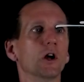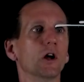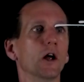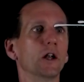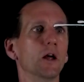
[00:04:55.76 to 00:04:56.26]

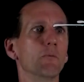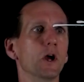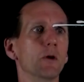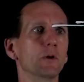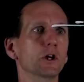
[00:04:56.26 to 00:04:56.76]
and they
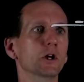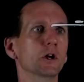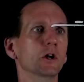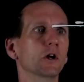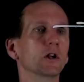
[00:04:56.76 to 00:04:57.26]
may be
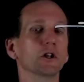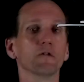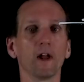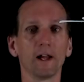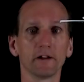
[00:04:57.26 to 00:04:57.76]

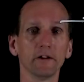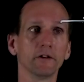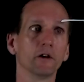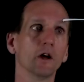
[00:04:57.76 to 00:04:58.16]
deflected,